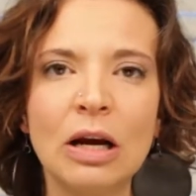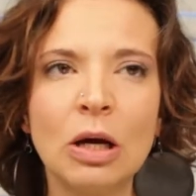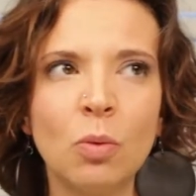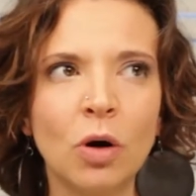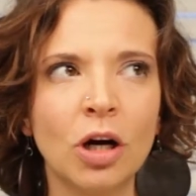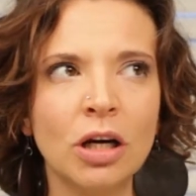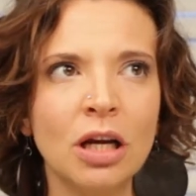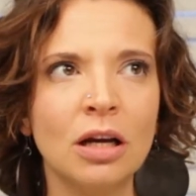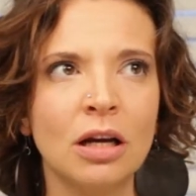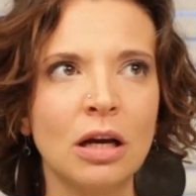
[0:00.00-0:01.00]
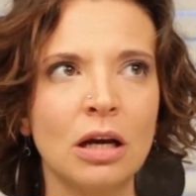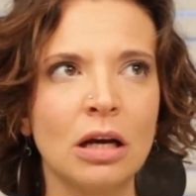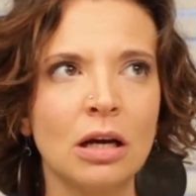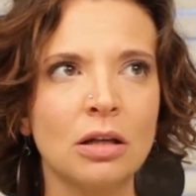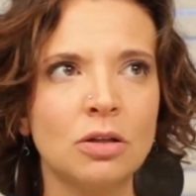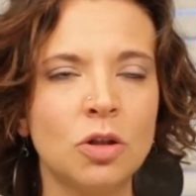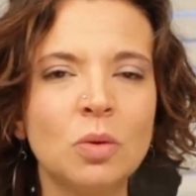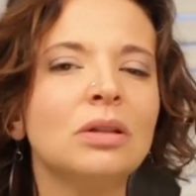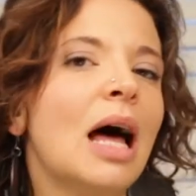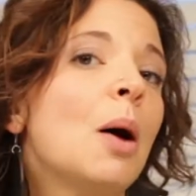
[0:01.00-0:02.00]
we're gonna do a
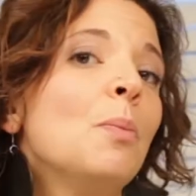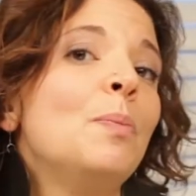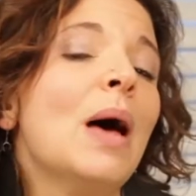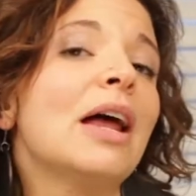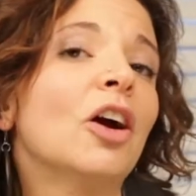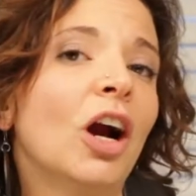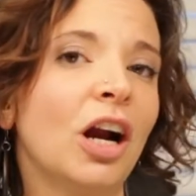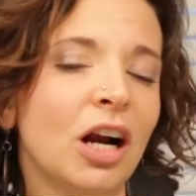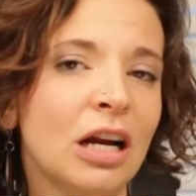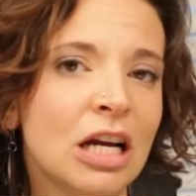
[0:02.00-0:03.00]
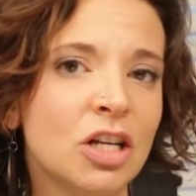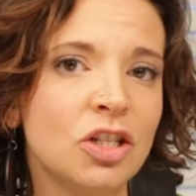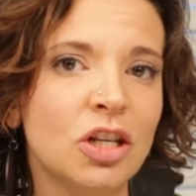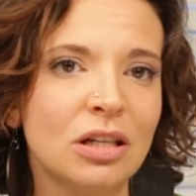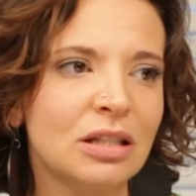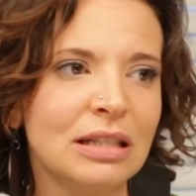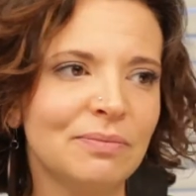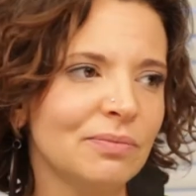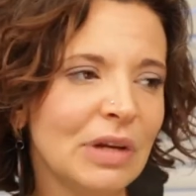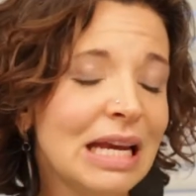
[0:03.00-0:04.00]
lot better just
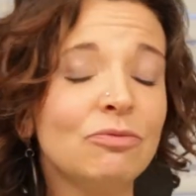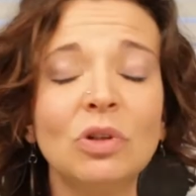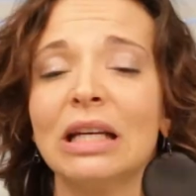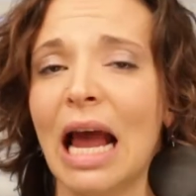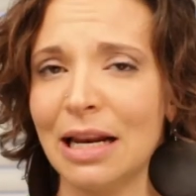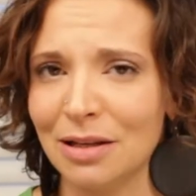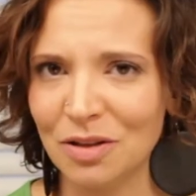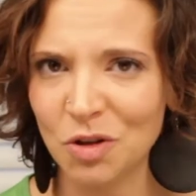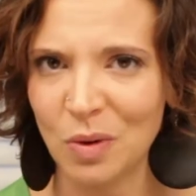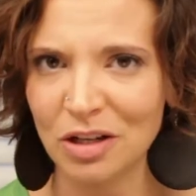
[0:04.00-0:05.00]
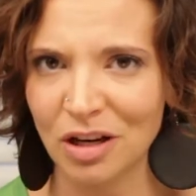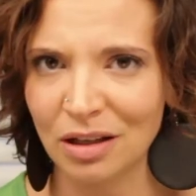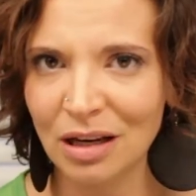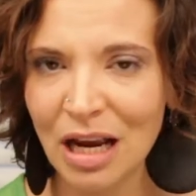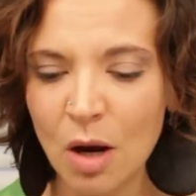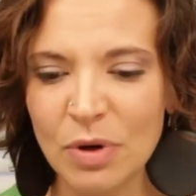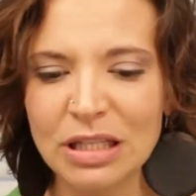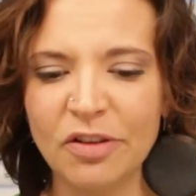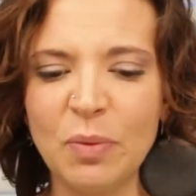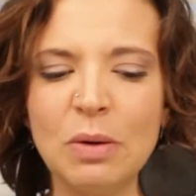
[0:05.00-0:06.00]
in really any situation. Because
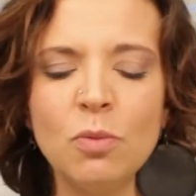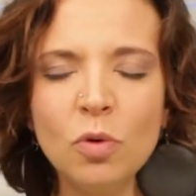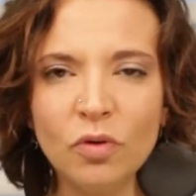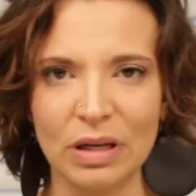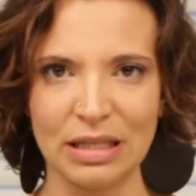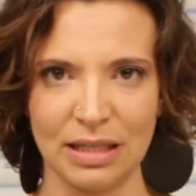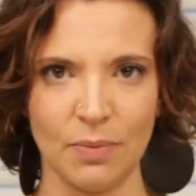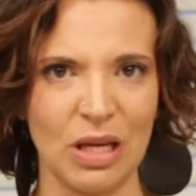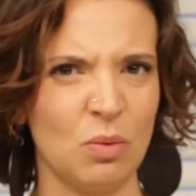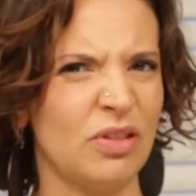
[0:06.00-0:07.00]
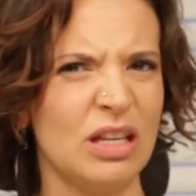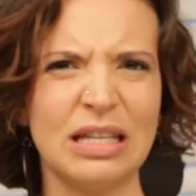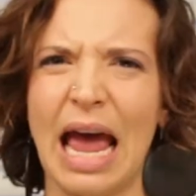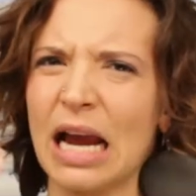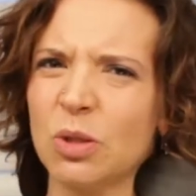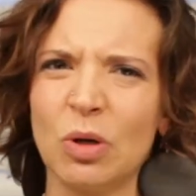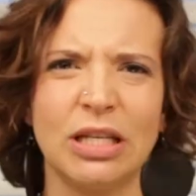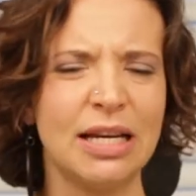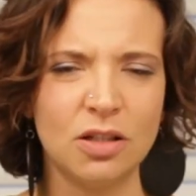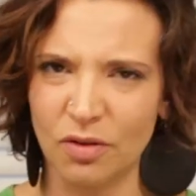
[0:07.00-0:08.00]
if we move into something with these
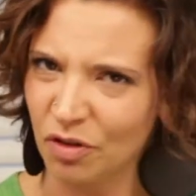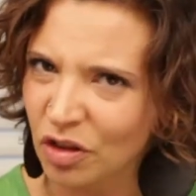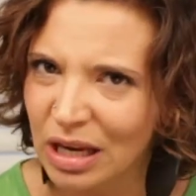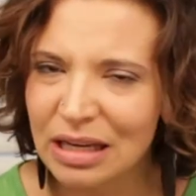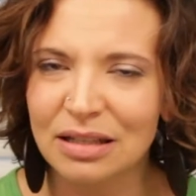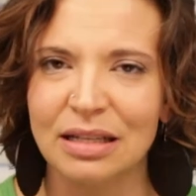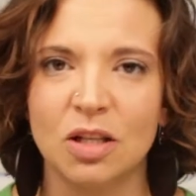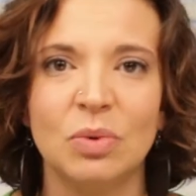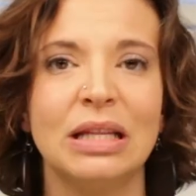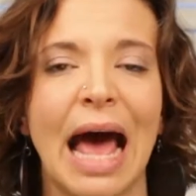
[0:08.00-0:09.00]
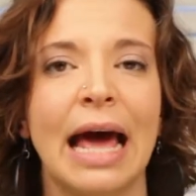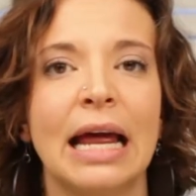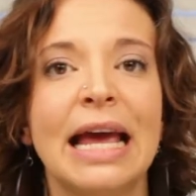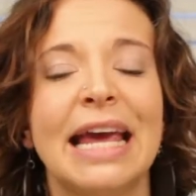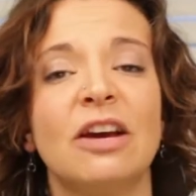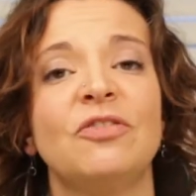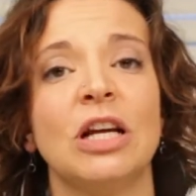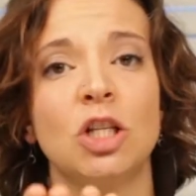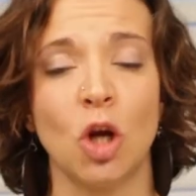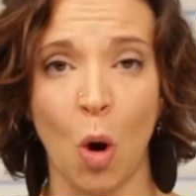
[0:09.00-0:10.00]
expectations of things need to be that, if
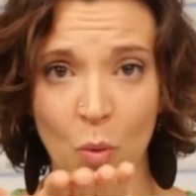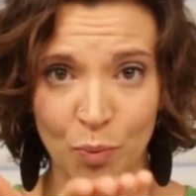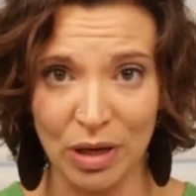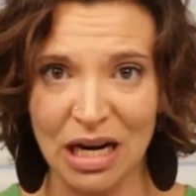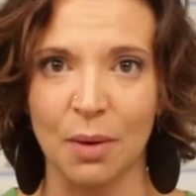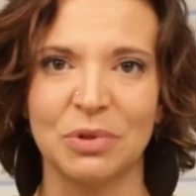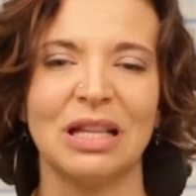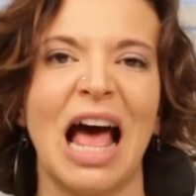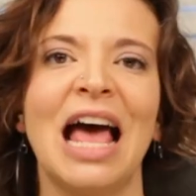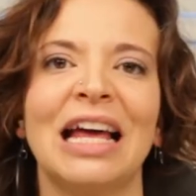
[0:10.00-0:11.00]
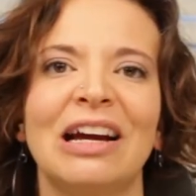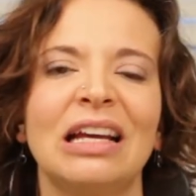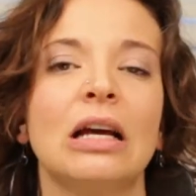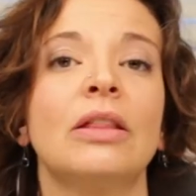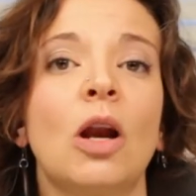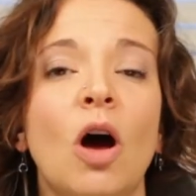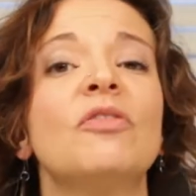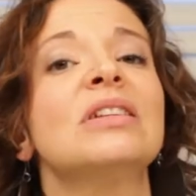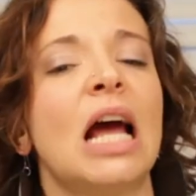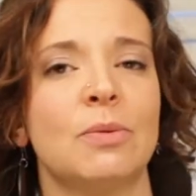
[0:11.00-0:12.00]
they don't meet up to that, then
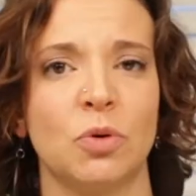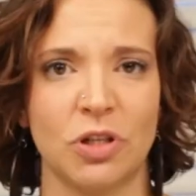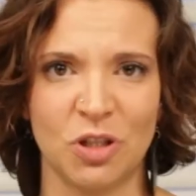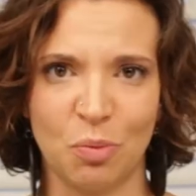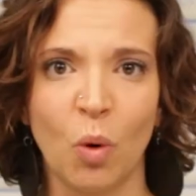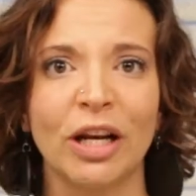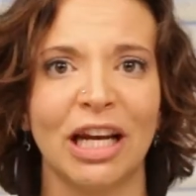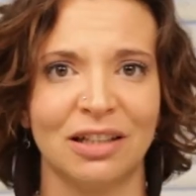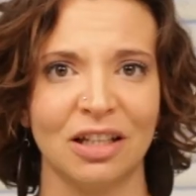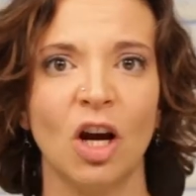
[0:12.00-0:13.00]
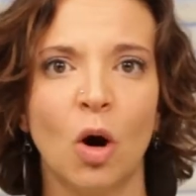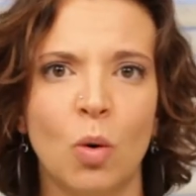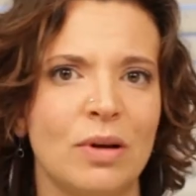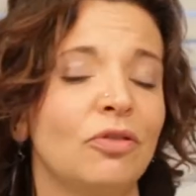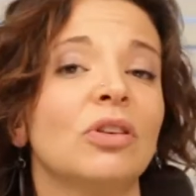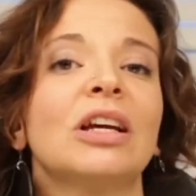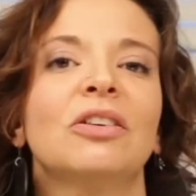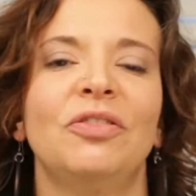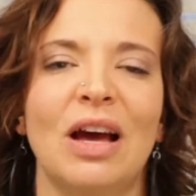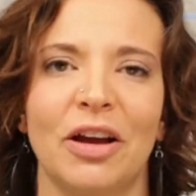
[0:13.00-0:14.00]
oftentimes we're disappointed or we feel like a
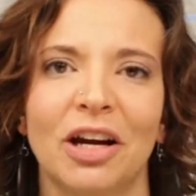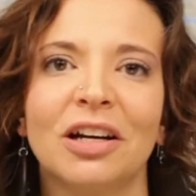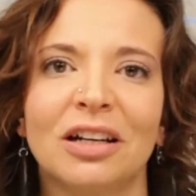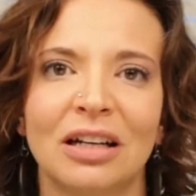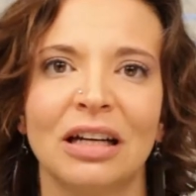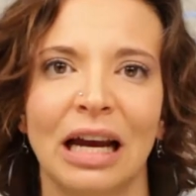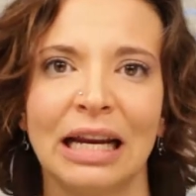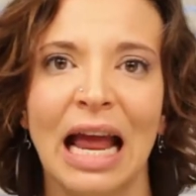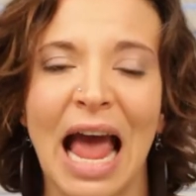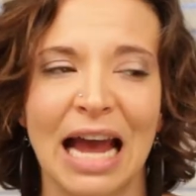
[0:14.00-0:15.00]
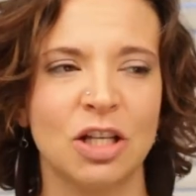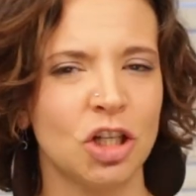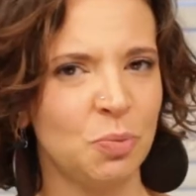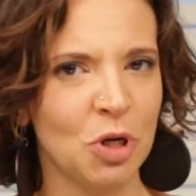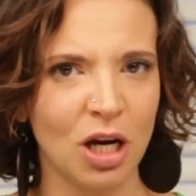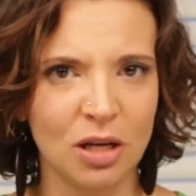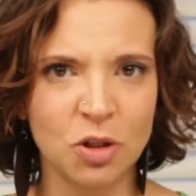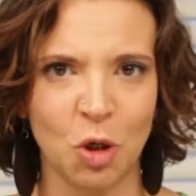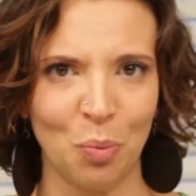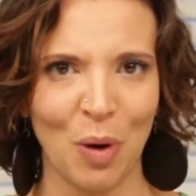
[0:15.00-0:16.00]
failure. Right? And just because
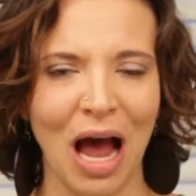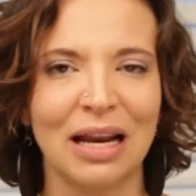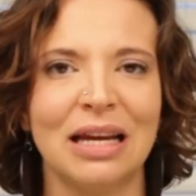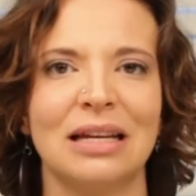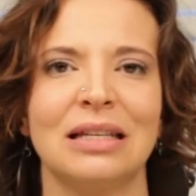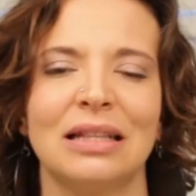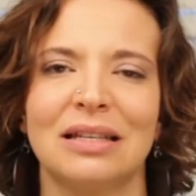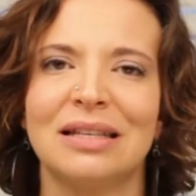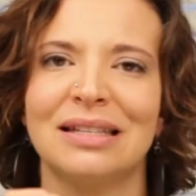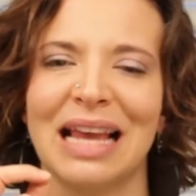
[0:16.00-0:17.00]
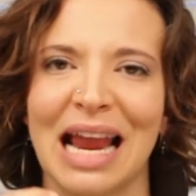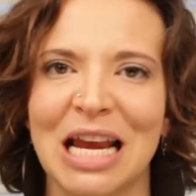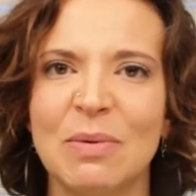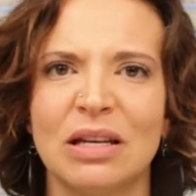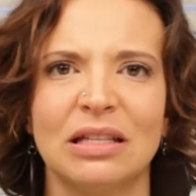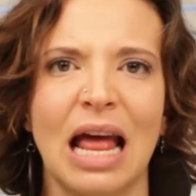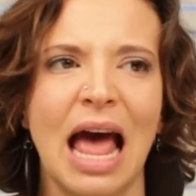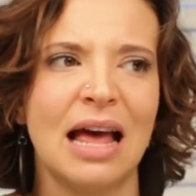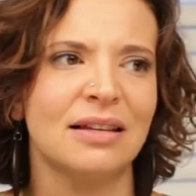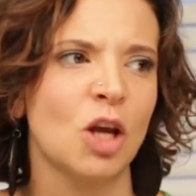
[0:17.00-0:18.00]
your body isn't
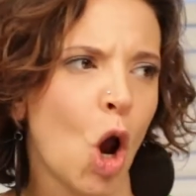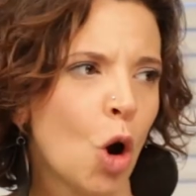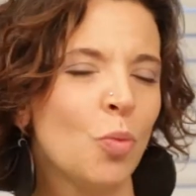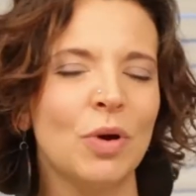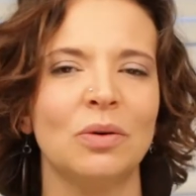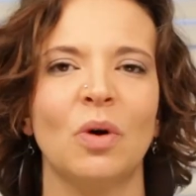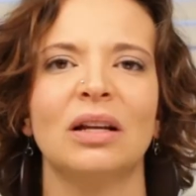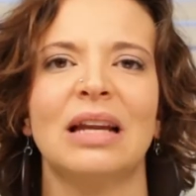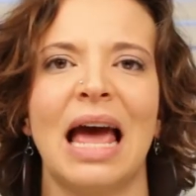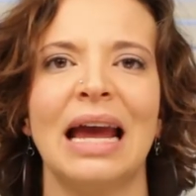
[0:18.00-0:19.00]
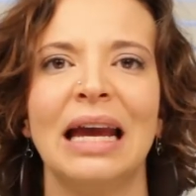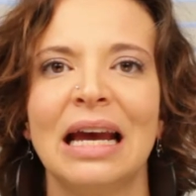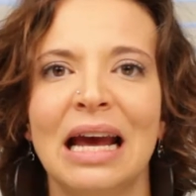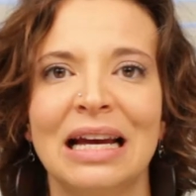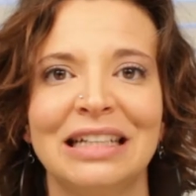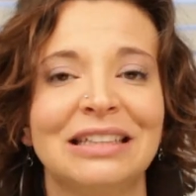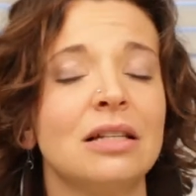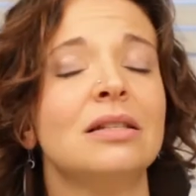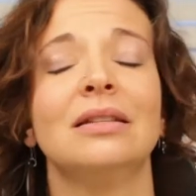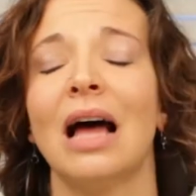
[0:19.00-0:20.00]
as open one day,
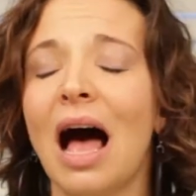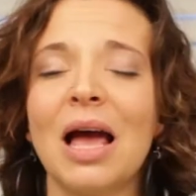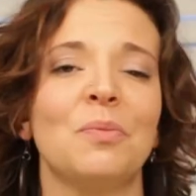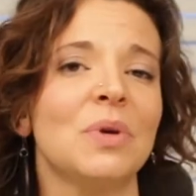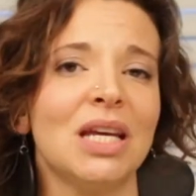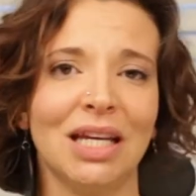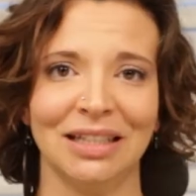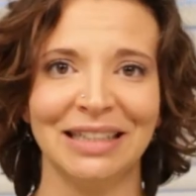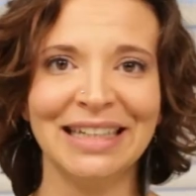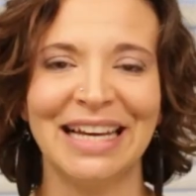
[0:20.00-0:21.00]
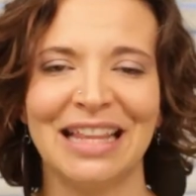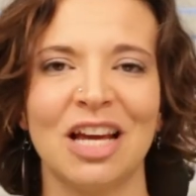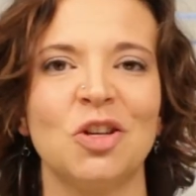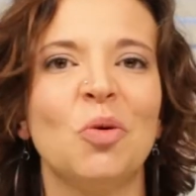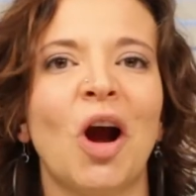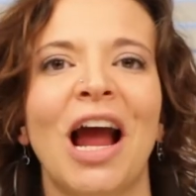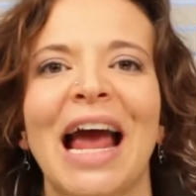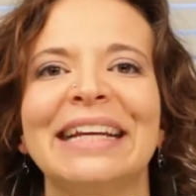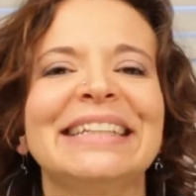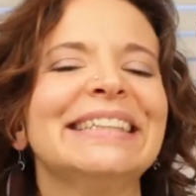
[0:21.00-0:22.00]
does not mean that you are
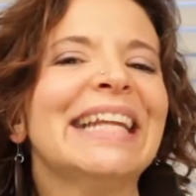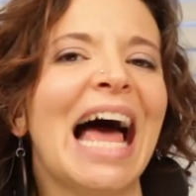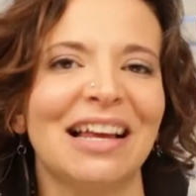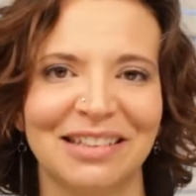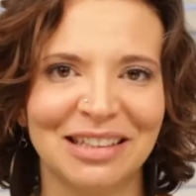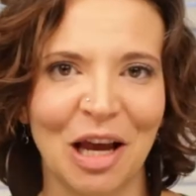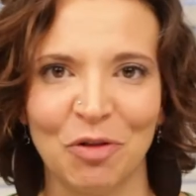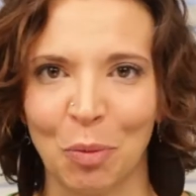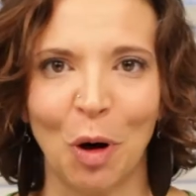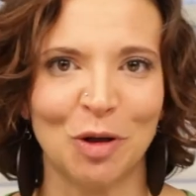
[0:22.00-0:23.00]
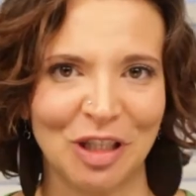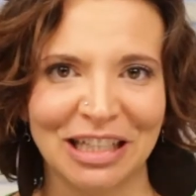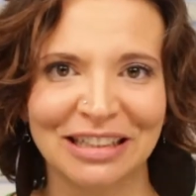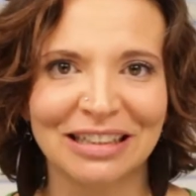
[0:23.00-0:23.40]
any less of a person.